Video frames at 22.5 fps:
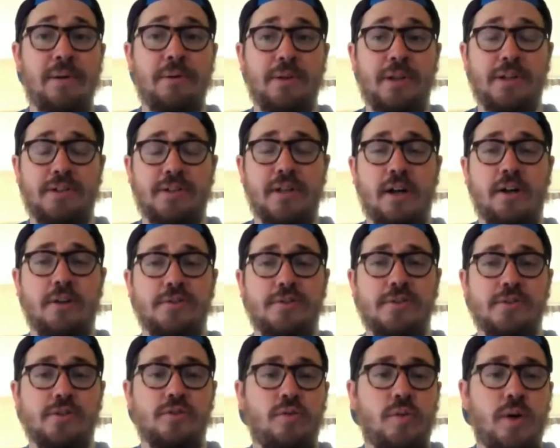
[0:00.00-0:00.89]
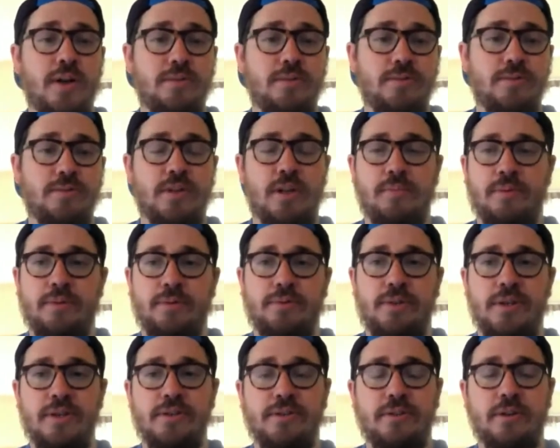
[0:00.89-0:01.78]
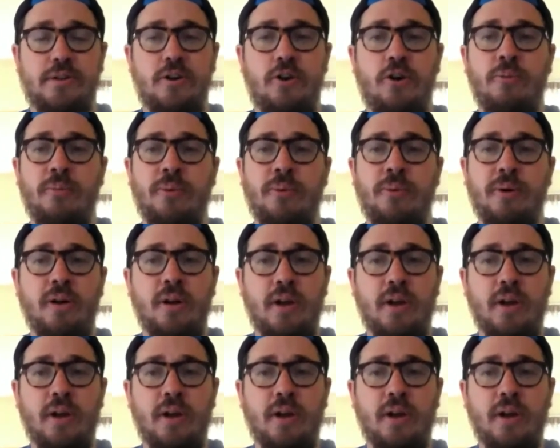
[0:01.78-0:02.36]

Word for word: like Donaldson twice. We saw Bautista homer.